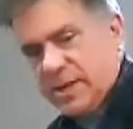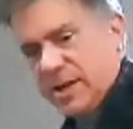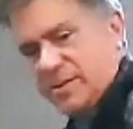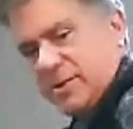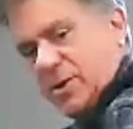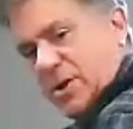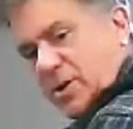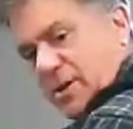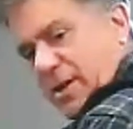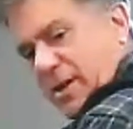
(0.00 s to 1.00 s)
Did I turn
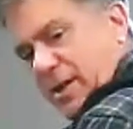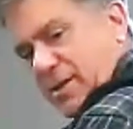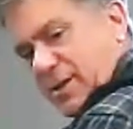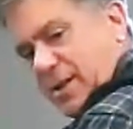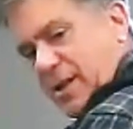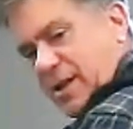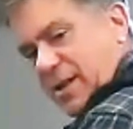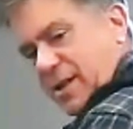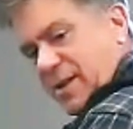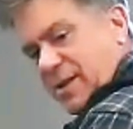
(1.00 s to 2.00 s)
it on? I can't see. I think
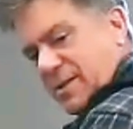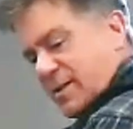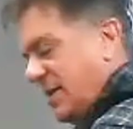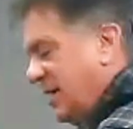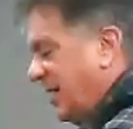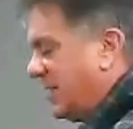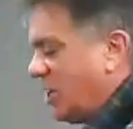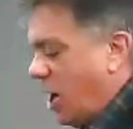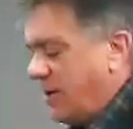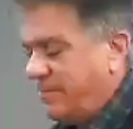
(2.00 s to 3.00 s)
I did.
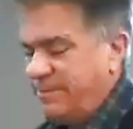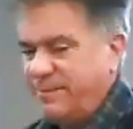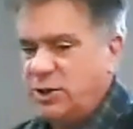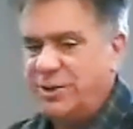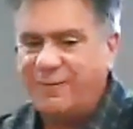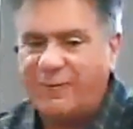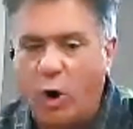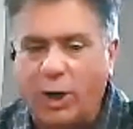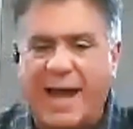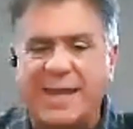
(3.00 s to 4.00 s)
It's on.
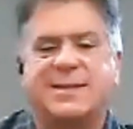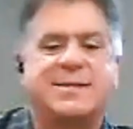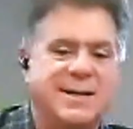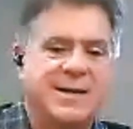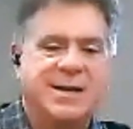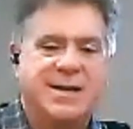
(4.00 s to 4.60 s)
4 lights.